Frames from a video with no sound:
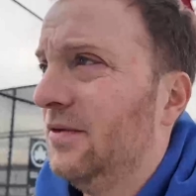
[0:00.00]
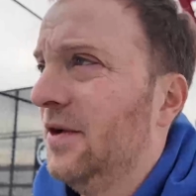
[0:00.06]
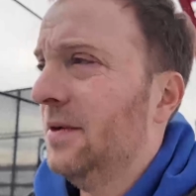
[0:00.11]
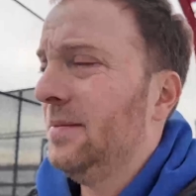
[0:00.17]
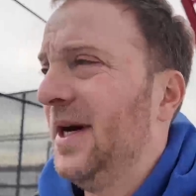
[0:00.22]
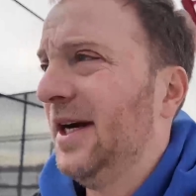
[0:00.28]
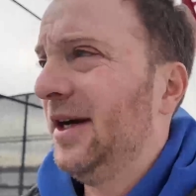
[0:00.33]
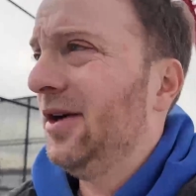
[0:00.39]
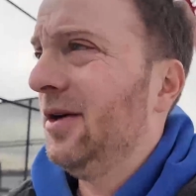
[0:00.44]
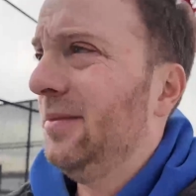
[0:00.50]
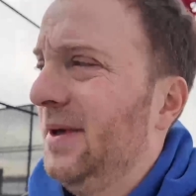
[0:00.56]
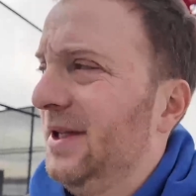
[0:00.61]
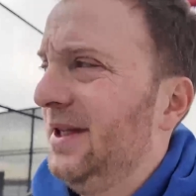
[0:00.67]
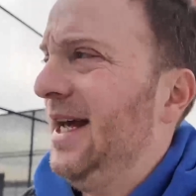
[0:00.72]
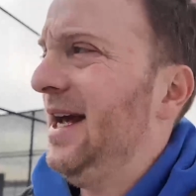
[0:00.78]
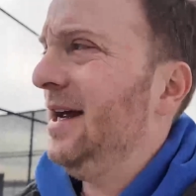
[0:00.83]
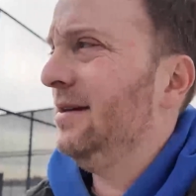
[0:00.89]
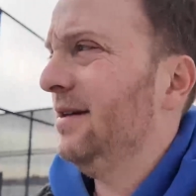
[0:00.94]
filmmaker,
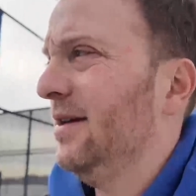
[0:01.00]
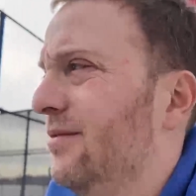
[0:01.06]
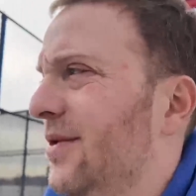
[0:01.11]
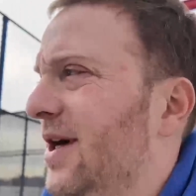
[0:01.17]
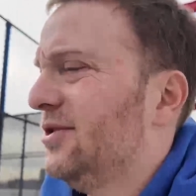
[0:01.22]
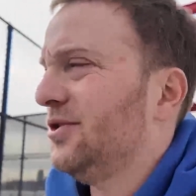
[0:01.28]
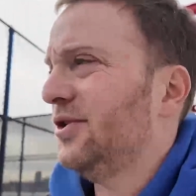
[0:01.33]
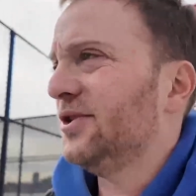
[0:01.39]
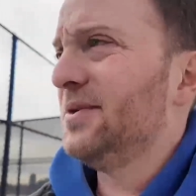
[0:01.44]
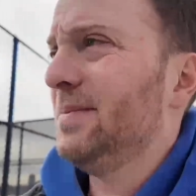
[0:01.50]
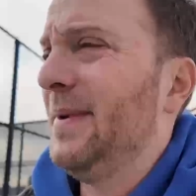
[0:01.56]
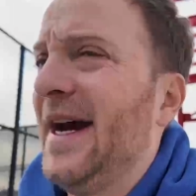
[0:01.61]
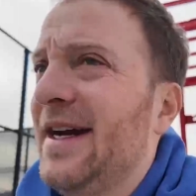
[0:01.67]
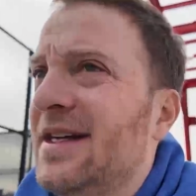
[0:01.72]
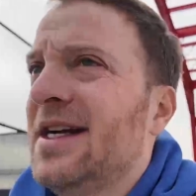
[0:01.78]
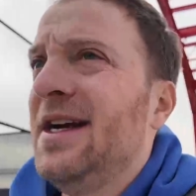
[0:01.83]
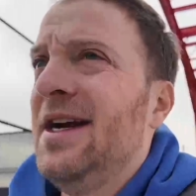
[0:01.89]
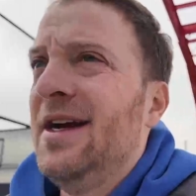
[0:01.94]
but then in
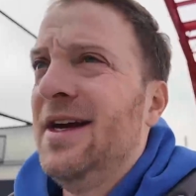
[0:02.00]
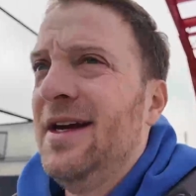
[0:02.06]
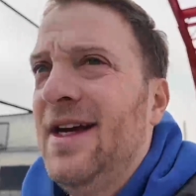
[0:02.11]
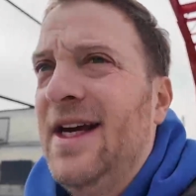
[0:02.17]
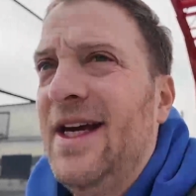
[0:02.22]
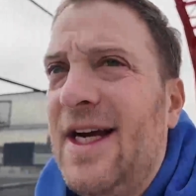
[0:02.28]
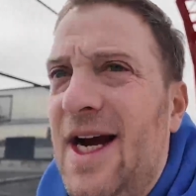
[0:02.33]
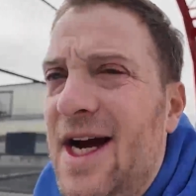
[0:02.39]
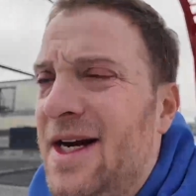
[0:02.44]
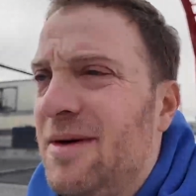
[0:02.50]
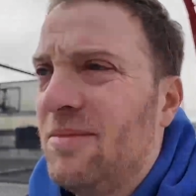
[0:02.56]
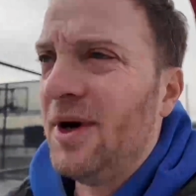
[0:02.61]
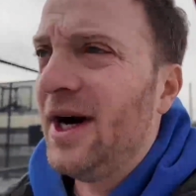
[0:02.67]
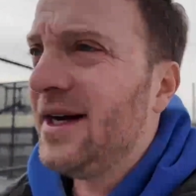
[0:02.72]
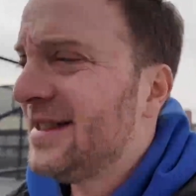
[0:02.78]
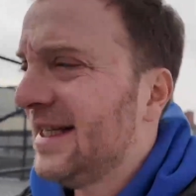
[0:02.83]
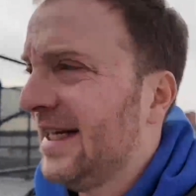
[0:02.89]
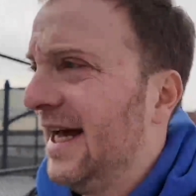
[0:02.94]
retrospect, it kind of
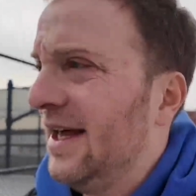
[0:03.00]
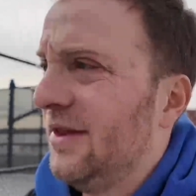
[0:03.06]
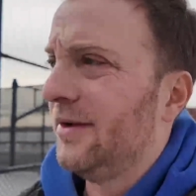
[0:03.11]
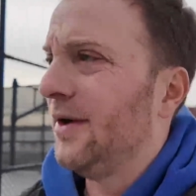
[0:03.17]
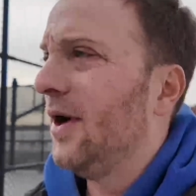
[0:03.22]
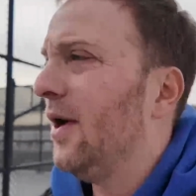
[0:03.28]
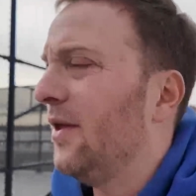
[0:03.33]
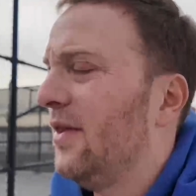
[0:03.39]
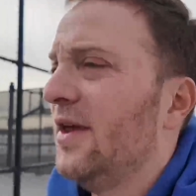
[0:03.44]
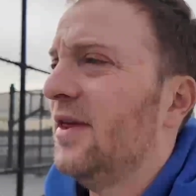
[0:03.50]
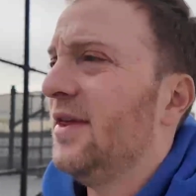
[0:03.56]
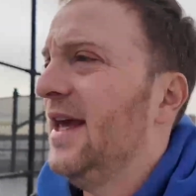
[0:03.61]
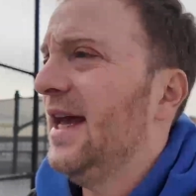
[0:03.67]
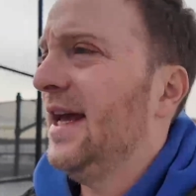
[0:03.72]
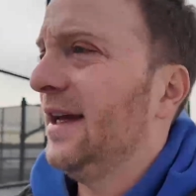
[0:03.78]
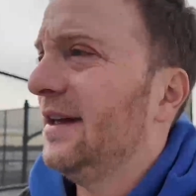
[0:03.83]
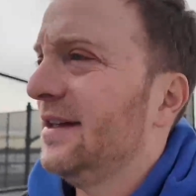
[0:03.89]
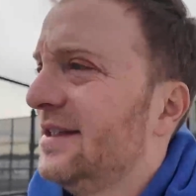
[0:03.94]
brought together all the
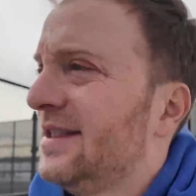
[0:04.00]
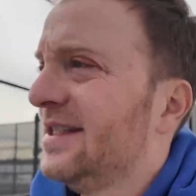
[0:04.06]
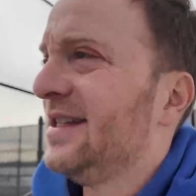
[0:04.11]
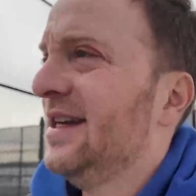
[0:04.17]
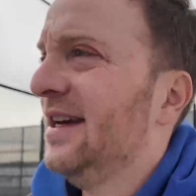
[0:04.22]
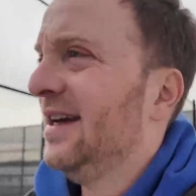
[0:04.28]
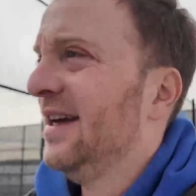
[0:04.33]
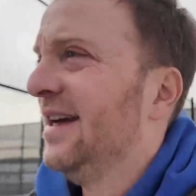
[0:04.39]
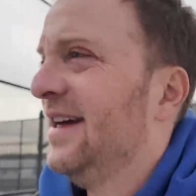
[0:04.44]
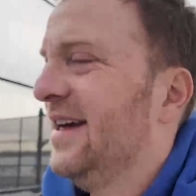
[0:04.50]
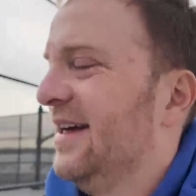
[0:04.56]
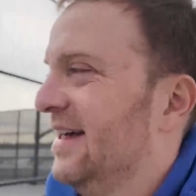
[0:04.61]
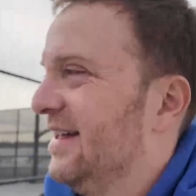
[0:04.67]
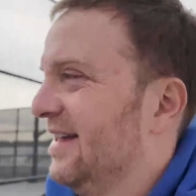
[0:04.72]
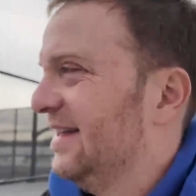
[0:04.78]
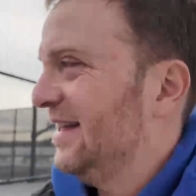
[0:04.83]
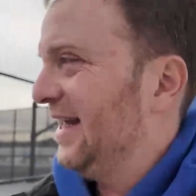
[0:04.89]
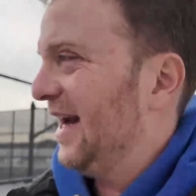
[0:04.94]
things
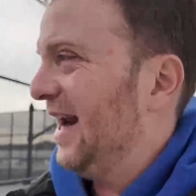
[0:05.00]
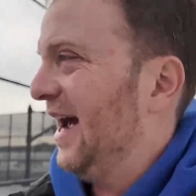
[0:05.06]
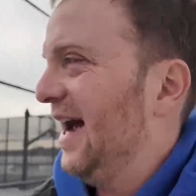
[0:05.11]
that